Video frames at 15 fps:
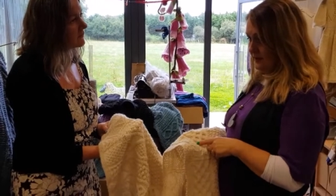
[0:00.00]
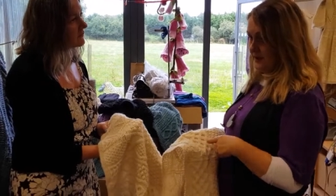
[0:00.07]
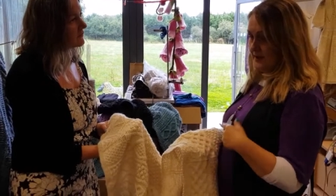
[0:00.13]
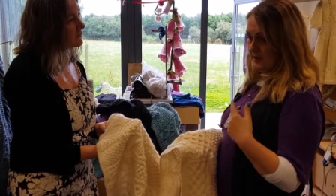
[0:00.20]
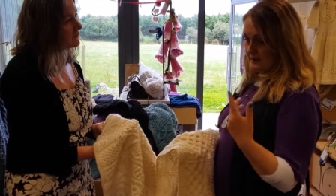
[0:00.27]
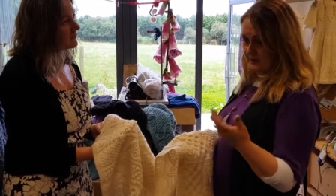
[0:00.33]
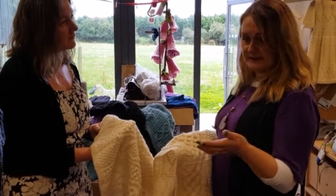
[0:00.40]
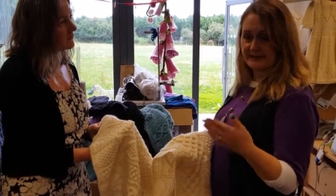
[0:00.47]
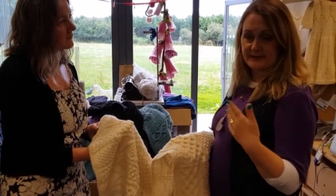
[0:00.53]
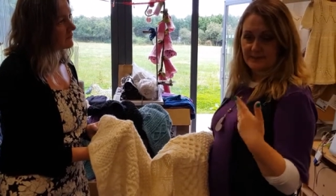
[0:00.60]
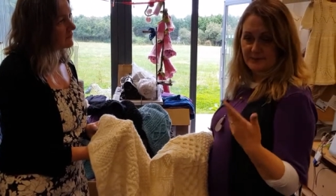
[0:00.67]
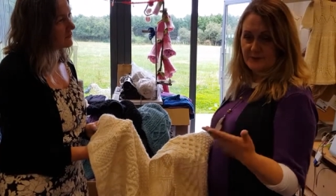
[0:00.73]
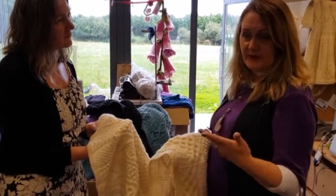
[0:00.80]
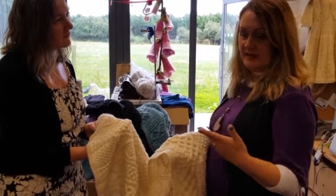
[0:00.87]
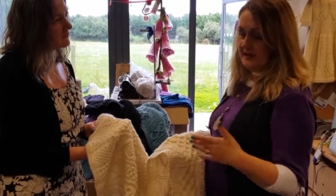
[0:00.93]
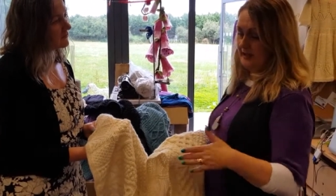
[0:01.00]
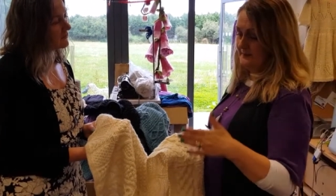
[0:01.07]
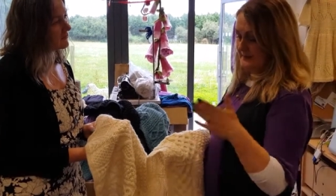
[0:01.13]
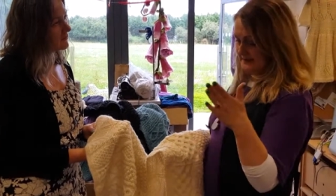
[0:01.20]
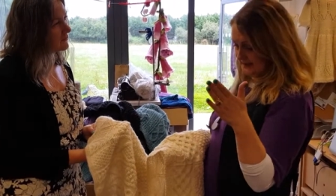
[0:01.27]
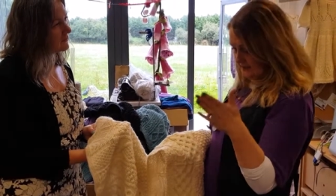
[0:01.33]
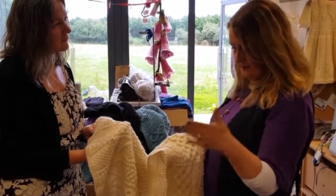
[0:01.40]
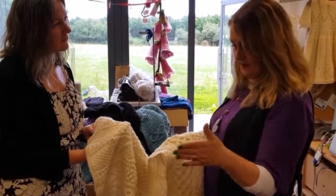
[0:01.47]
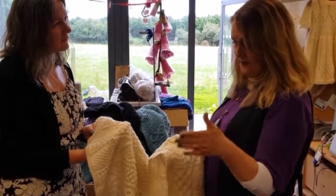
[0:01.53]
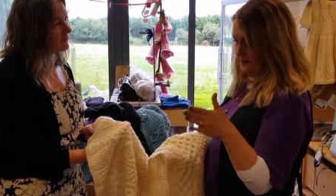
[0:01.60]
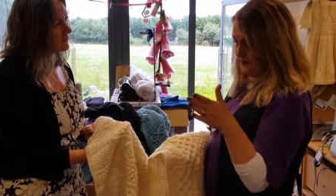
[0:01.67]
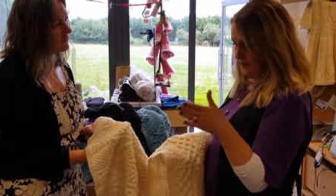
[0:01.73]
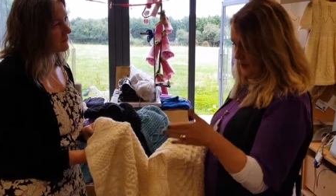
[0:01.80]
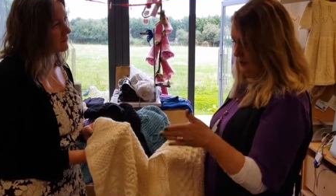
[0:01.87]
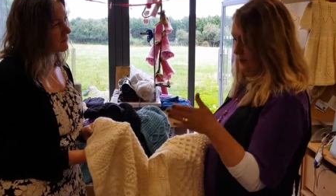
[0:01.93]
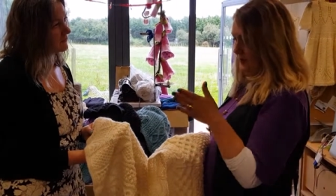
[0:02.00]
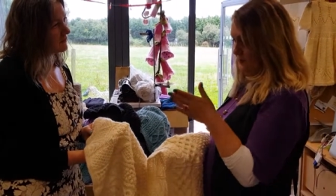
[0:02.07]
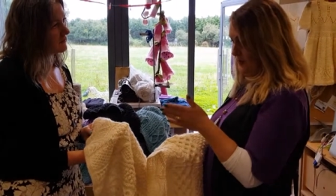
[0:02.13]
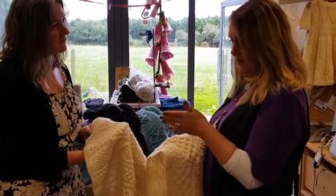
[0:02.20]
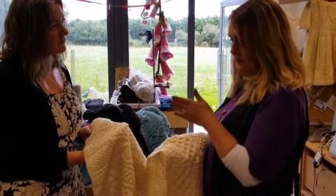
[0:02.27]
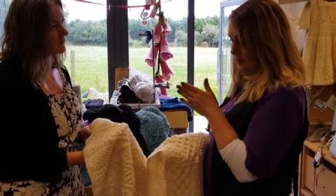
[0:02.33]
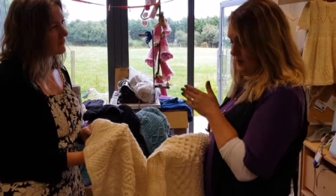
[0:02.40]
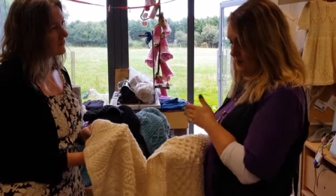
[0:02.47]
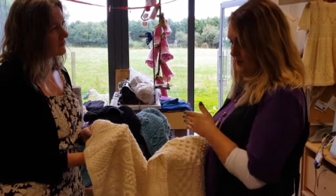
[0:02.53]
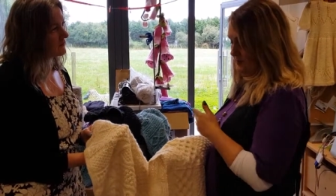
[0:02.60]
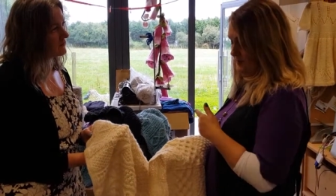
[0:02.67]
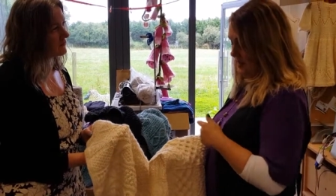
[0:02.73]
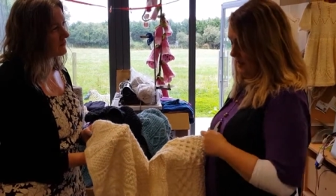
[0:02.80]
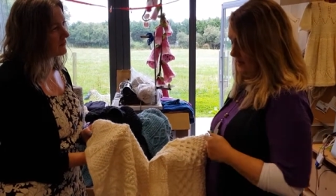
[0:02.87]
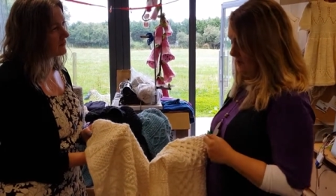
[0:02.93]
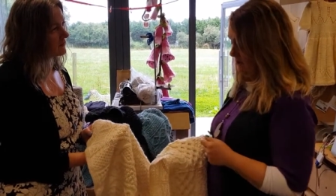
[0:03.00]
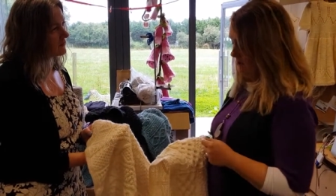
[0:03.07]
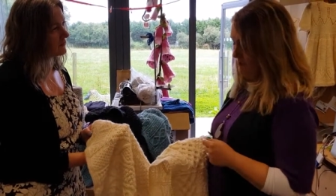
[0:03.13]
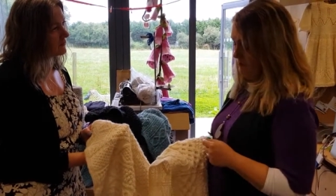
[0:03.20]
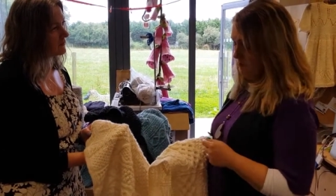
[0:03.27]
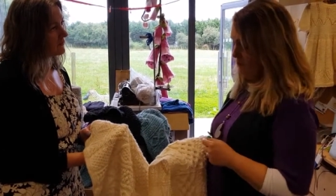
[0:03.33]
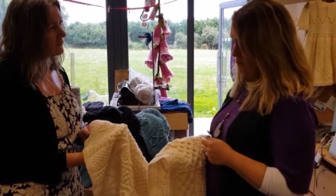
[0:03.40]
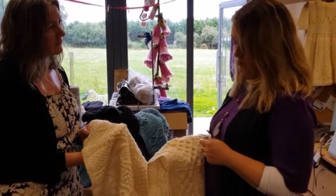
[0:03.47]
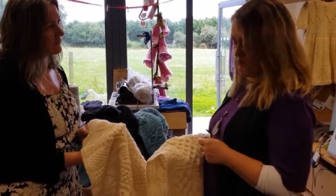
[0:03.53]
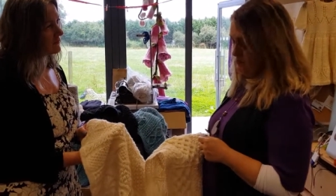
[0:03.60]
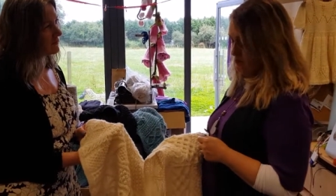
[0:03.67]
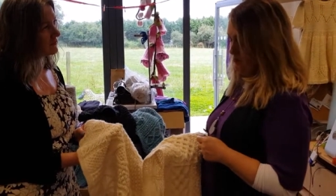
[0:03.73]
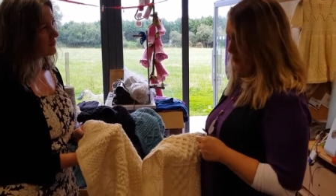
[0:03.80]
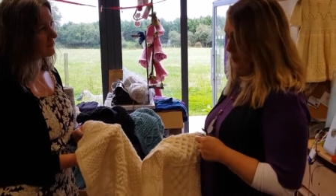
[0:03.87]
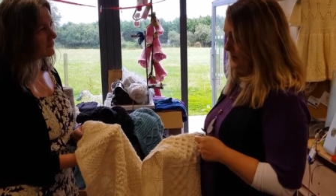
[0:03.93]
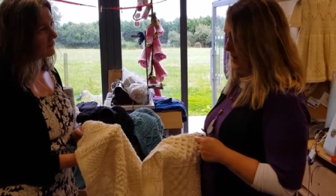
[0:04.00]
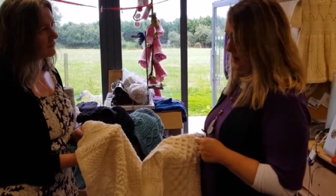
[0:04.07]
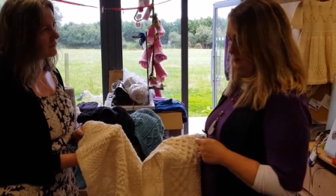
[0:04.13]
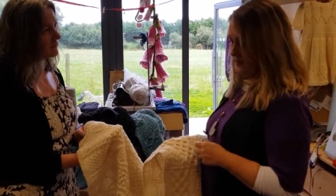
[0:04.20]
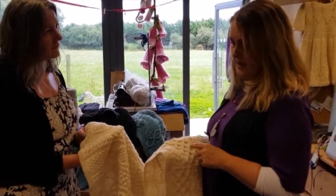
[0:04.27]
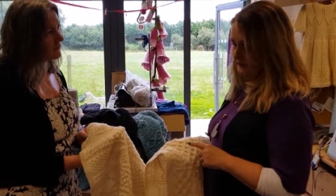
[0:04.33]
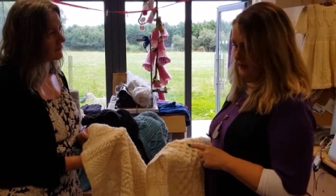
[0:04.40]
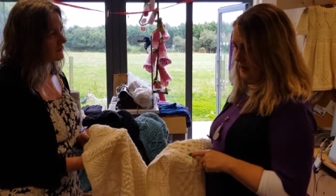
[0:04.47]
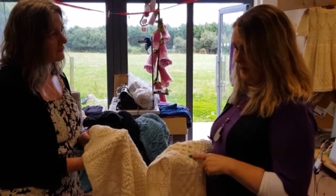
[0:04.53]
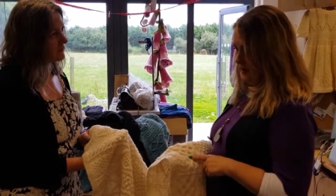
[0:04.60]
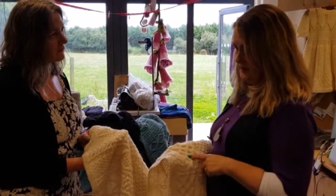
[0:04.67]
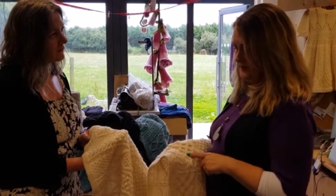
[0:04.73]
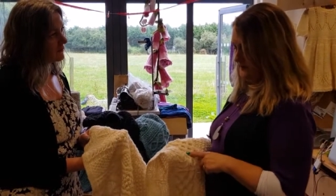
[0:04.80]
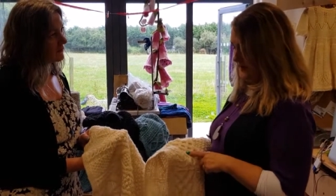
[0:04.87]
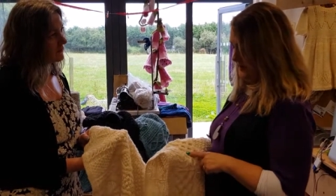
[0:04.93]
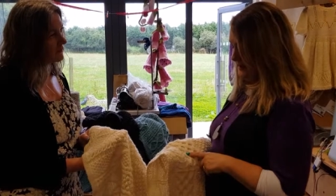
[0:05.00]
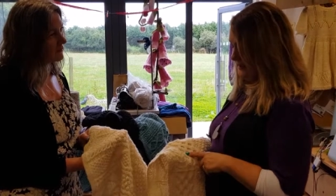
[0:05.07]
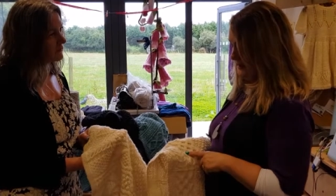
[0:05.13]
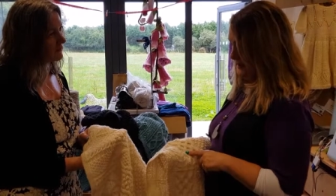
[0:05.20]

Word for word: You know, on something I was going through, what we were going to make. Don't know, never heard of it.